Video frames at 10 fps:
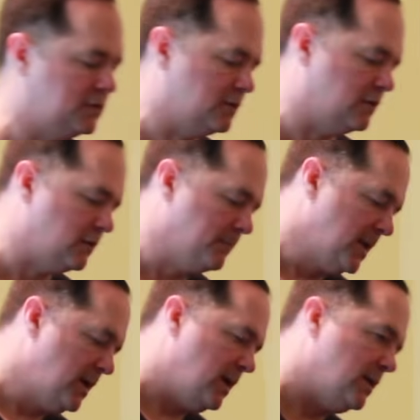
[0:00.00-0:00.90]
Star,
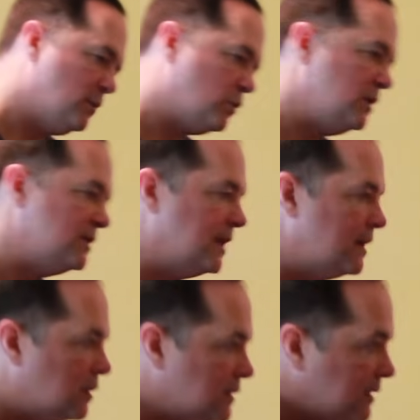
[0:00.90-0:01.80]
and then we're going to
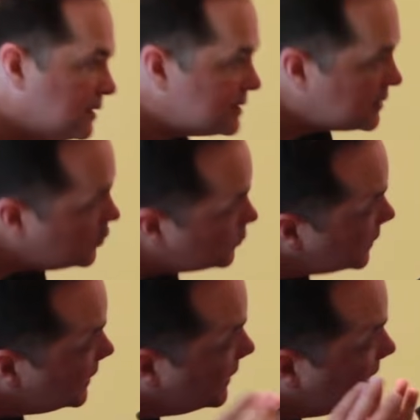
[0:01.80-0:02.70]
take our
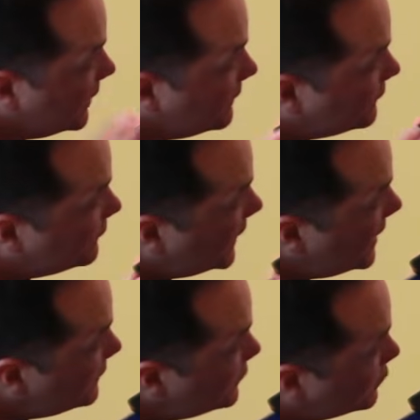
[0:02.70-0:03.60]
telescope and
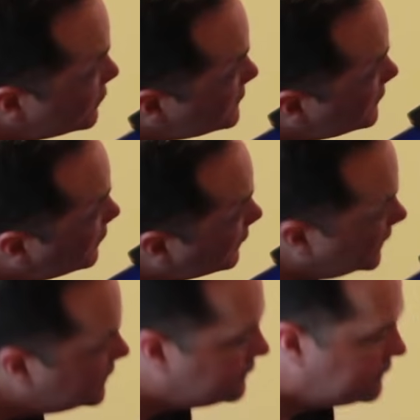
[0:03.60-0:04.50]
find the North Star
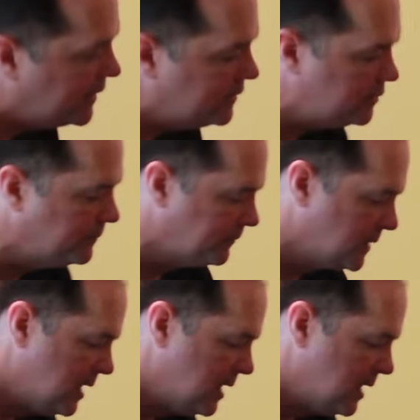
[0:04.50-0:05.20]
in the finder.